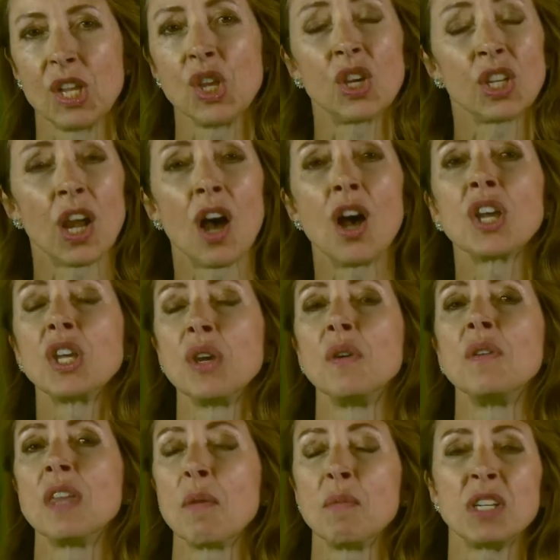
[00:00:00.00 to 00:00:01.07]
You could argue
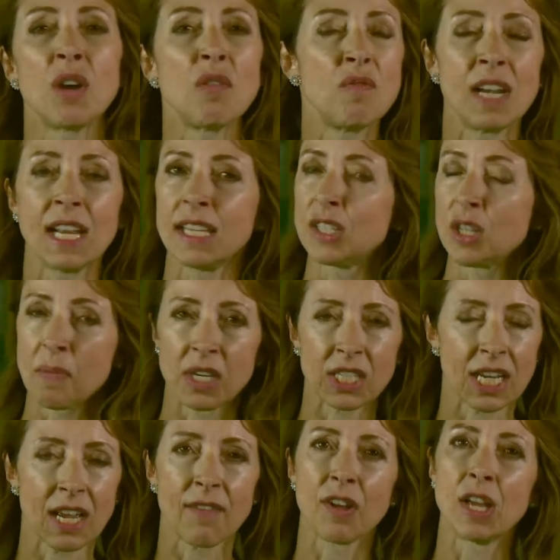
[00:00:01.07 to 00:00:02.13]
that we don't really so much
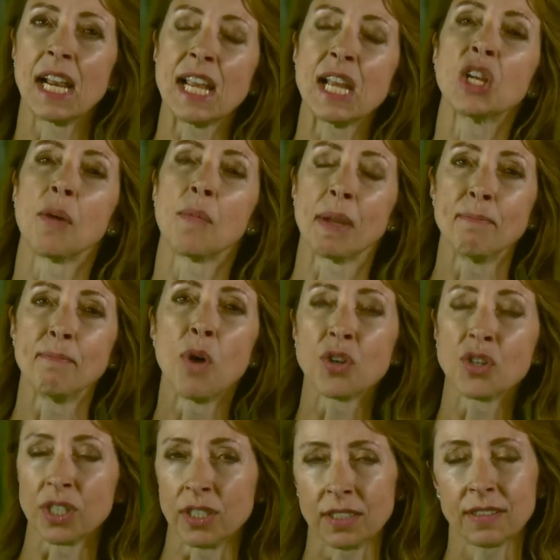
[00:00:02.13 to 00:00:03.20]
have an economic
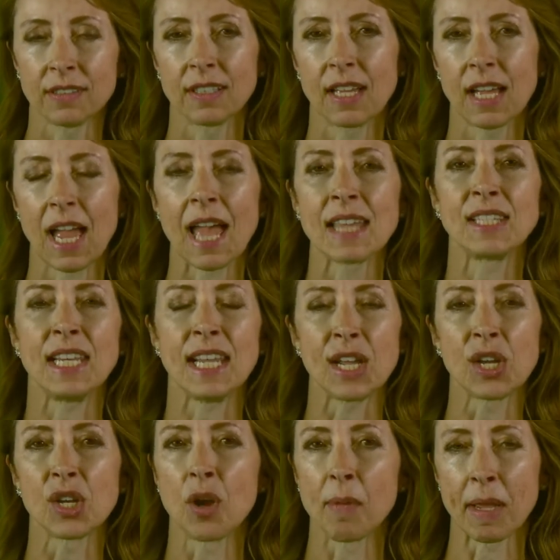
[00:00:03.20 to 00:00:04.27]
model as an
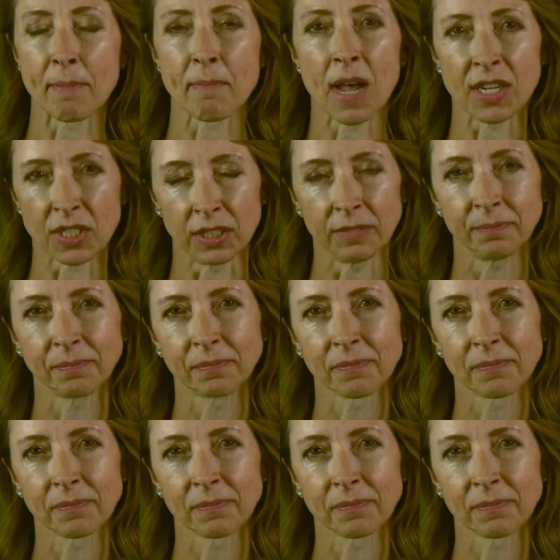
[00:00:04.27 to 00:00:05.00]
economic muddle.